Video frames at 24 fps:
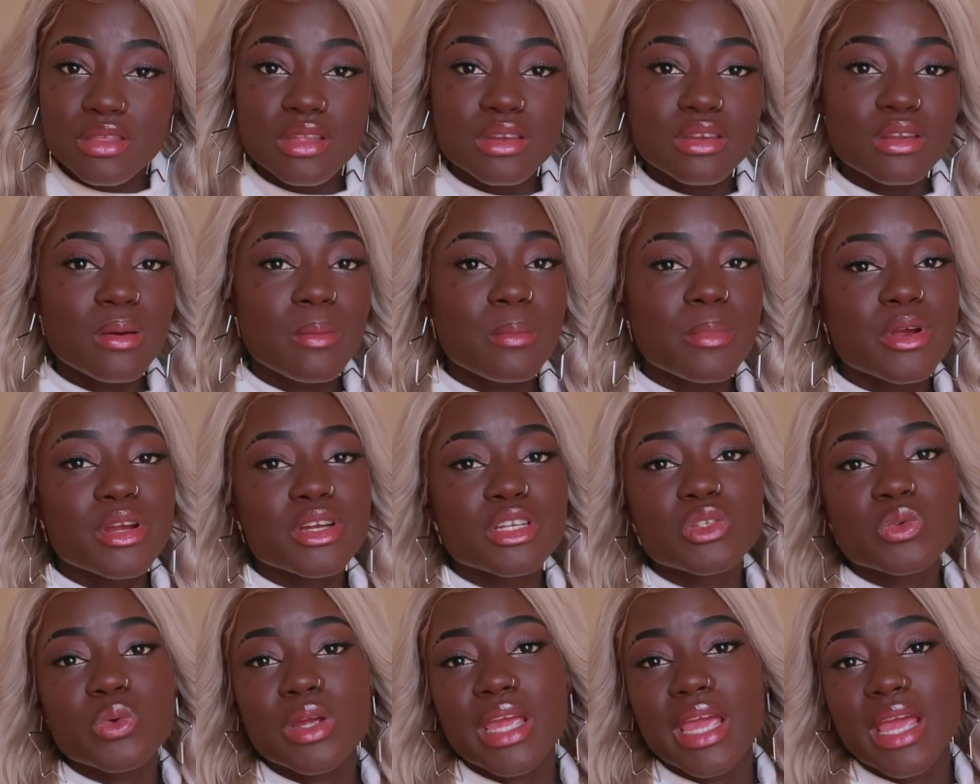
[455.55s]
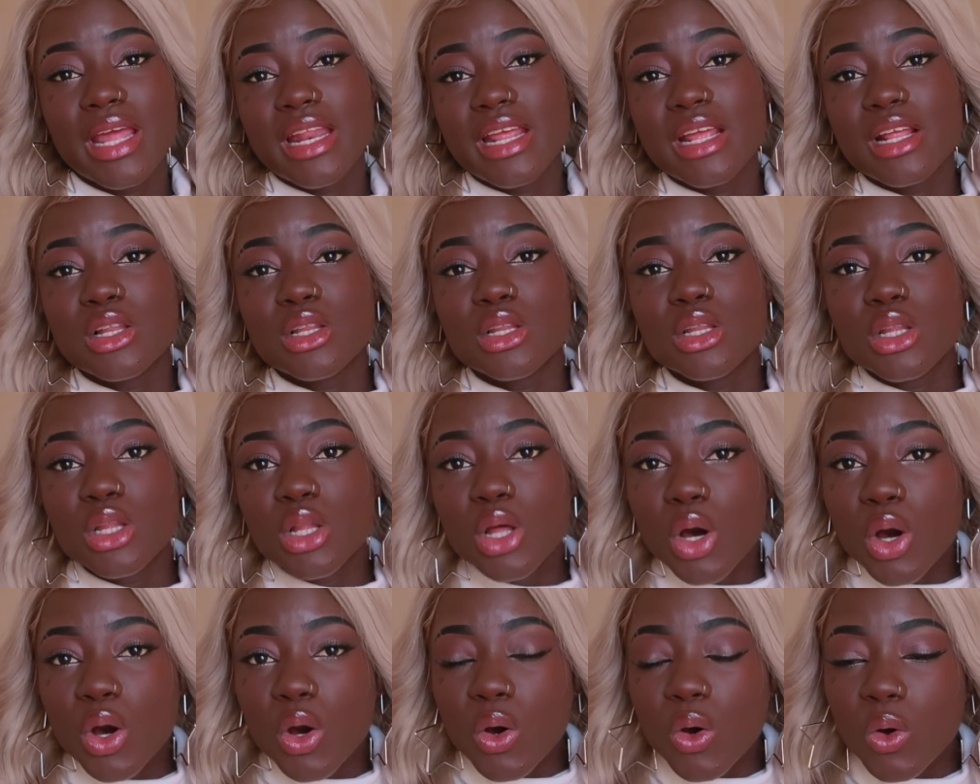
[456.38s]
The numbers were getting
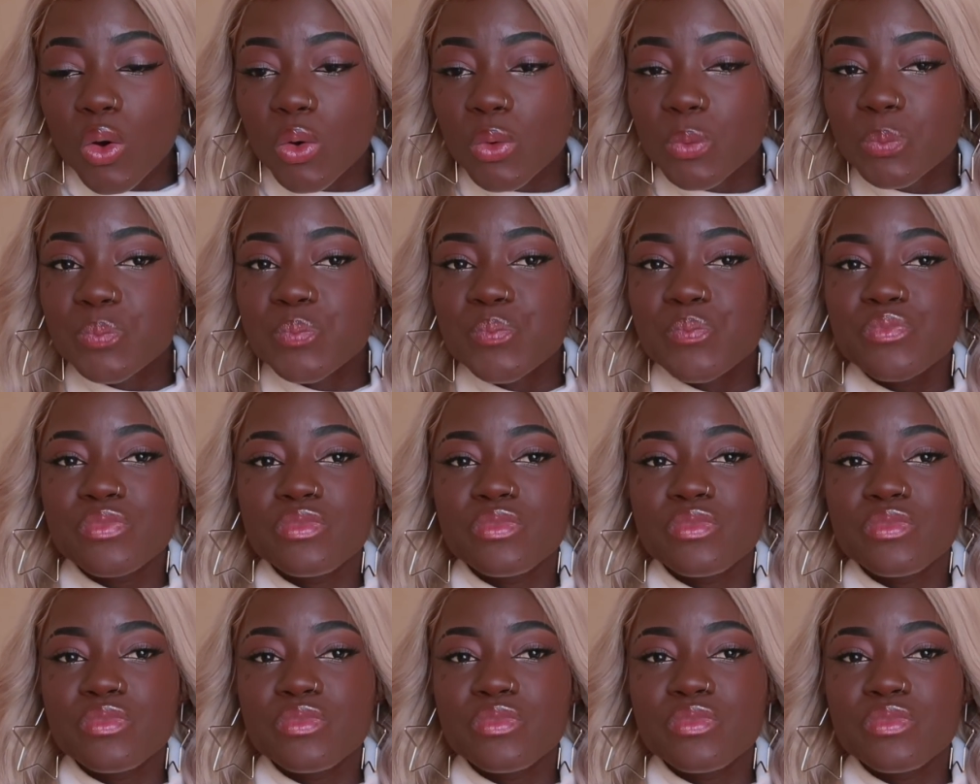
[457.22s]
low.